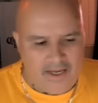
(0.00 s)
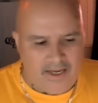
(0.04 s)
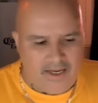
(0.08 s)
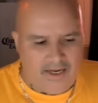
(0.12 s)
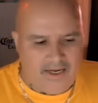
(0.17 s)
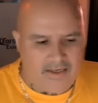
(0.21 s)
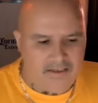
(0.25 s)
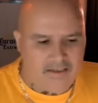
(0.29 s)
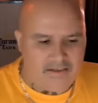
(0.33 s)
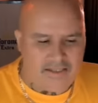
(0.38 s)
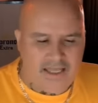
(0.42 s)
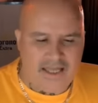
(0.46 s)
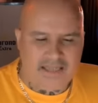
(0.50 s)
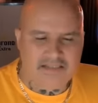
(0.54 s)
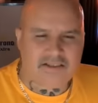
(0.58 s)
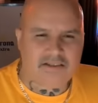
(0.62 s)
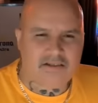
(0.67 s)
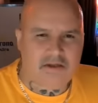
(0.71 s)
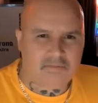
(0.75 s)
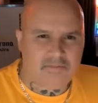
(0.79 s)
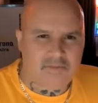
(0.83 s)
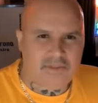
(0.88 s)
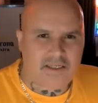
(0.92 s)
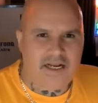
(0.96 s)
And that's
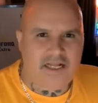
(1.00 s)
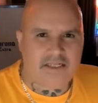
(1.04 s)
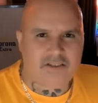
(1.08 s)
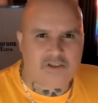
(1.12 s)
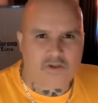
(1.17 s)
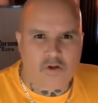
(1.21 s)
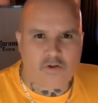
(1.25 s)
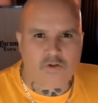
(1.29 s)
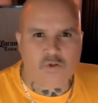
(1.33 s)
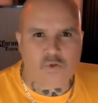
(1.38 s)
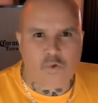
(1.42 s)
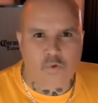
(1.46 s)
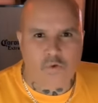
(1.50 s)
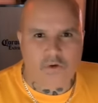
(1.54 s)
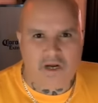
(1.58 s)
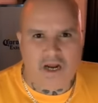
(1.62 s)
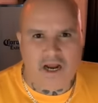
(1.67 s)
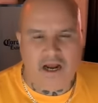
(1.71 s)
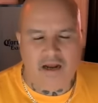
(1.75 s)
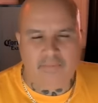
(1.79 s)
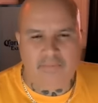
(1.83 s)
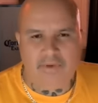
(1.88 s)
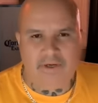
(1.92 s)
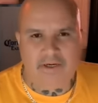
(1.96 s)
something that's also
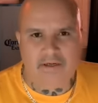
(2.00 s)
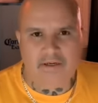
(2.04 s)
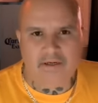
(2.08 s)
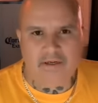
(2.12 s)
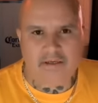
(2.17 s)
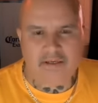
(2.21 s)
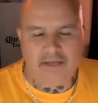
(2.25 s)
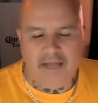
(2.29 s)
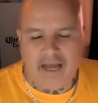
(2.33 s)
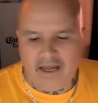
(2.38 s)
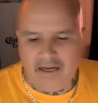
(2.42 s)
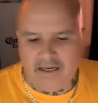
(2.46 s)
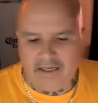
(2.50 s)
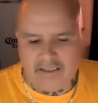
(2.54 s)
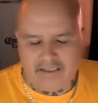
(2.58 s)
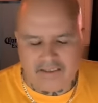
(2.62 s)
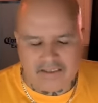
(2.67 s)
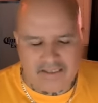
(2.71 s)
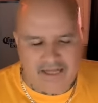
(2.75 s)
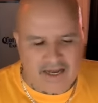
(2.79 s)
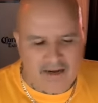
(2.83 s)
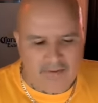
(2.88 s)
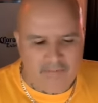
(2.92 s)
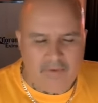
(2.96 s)
common
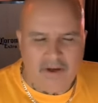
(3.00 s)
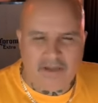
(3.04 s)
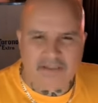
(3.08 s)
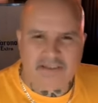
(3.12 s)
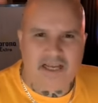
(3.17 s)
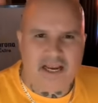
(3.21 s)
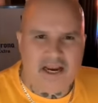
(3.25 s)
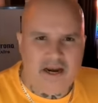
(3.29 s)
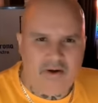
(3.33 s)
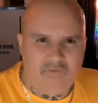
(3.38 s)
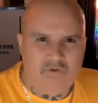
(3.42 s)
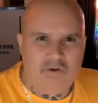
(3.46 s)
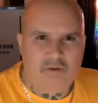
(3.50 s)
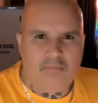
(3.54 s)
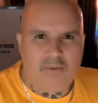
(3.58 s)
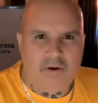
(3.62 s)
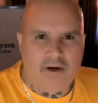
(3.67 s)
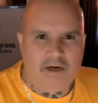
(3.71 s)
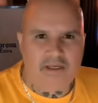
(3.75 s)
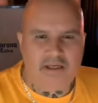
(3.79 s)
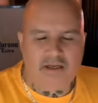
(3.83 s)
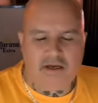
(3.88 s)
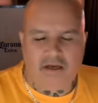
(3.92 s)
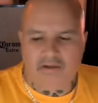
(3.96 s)
knowledge, not amongst
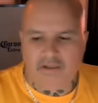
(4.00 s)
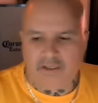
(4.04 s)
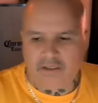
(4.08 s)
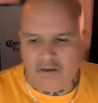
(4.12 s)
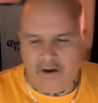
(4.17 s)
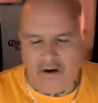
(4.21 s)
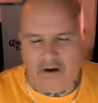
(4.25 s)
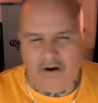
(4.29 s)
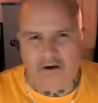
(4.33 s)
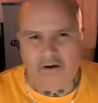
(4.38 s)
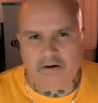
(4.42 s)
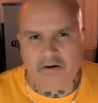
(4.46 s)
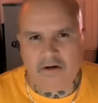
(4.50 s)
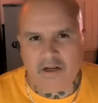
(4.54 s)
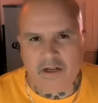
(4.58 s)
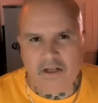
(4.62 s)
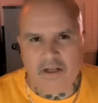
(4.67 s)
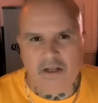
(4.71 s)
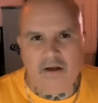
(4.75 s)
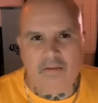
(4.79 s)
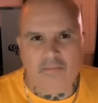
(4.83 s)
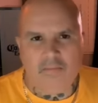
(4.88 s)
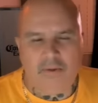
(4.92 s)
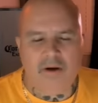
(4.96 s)
everybody on the yard,
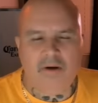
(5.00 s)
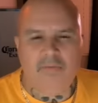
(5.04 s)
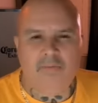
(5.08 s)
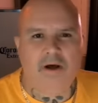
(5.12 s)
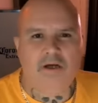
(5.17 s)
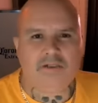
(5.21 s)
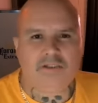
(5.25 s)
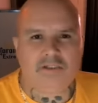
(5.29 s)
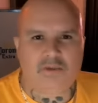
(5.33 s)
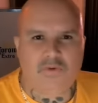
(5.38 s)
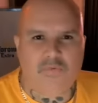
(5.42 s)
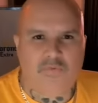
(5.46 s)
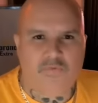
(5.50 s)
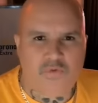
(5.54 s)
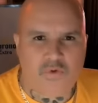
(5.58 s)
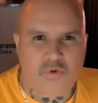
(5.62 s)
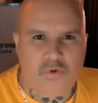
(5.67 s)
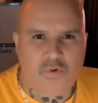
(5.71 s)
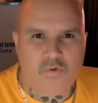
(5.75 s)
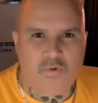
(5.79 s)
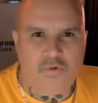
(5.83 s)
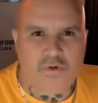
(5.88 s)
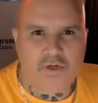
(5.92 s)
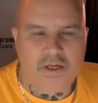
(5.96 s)
but amongst a
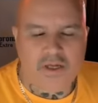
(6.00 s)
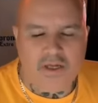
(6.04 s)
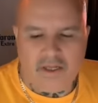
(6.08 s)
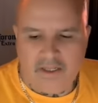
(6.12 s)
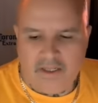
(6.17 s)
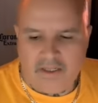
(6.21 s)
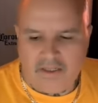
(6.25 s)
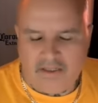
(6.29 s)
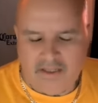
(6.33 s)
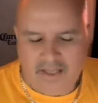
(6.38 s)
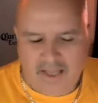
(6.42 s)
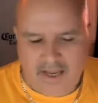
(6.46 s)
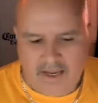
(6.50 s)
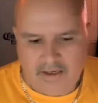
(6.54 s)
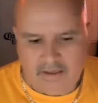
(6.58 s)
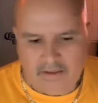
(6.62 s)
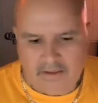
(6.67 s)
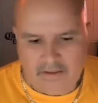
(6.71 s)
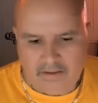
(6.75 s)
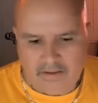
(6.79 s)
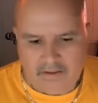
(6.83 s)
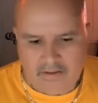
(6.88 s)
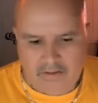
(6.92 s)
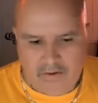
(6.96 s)
few that,
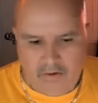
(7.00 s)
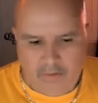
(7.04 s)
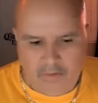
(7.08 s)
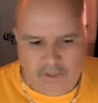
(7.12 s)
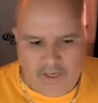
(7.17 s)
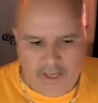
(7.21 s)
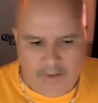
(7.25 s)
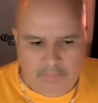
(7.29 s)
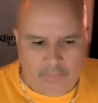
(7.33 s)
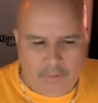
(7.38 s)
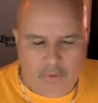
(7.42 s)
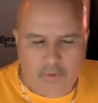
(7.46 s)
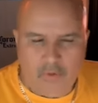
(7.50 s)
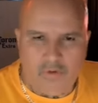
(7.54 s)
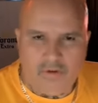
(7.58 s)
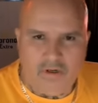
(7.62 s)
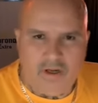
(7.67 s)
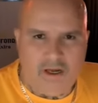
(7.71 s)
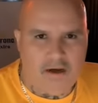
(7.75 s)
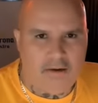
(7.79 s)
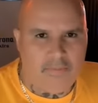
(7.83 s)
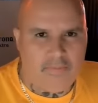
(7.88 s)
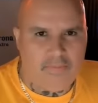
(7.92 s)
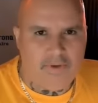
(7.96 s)
you know, when they
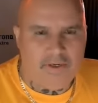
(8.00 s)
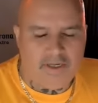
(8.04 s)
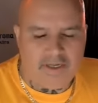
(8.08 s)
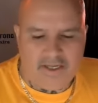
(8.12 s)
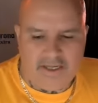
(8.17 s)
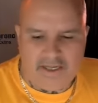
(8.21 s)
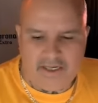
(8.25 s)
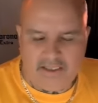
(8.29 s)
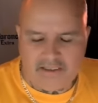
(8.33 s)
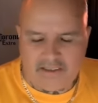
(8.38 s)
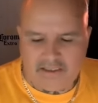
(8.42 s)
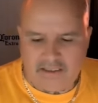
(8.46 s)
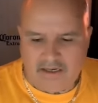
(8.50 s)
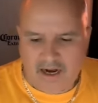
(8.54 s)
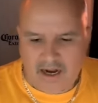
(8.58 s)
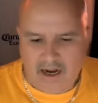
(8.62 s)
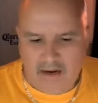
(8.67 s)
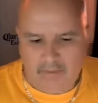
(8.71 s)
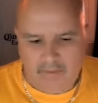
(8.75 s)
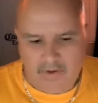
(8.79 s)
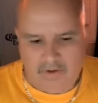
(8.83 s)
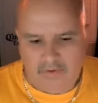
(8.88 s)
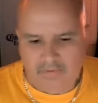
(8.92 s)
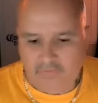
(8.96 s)
pull up, it's
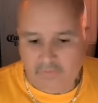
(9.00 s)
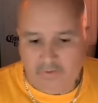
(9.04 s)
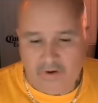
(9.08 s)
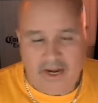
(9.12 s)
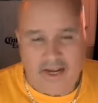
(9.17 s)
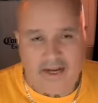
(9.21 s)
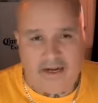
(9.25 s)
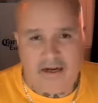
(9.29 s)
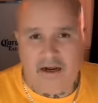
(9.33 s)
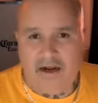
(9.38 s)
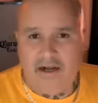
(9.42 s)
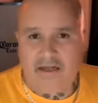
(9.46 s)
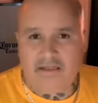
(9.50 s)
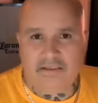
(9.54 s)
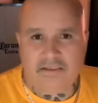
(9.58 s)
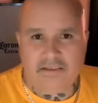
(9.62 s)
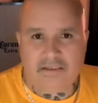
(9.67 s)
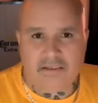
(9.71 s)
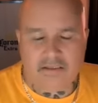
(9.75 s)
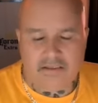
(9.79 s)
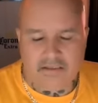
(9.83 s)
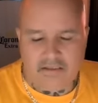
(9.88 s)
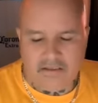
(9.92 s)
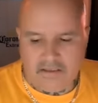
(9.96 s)
common for like
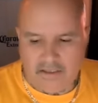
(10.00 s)
us.